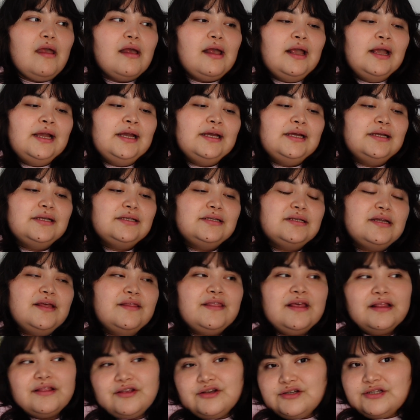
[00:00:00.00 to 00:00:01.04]
And
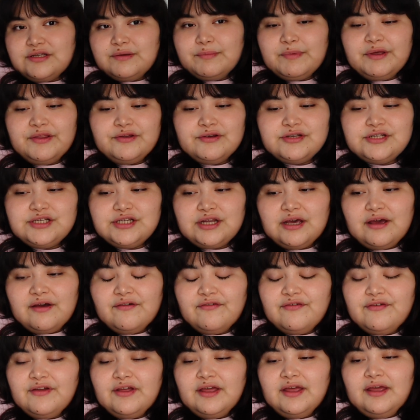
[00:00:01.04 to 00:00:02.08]
then there's some other
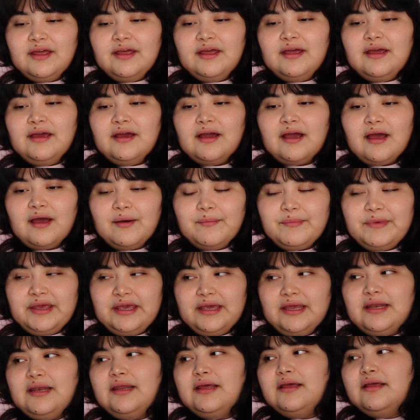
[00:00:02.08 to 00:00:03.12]
stuff
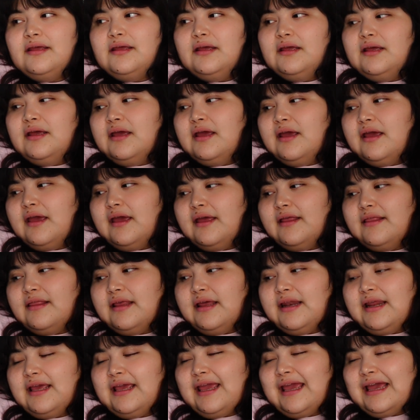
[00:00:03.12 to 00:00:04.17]
coming
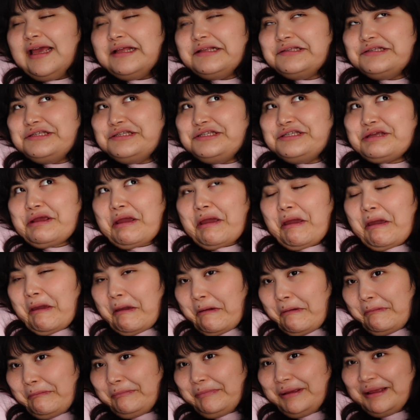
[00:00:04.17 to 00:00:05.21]
that I can't say.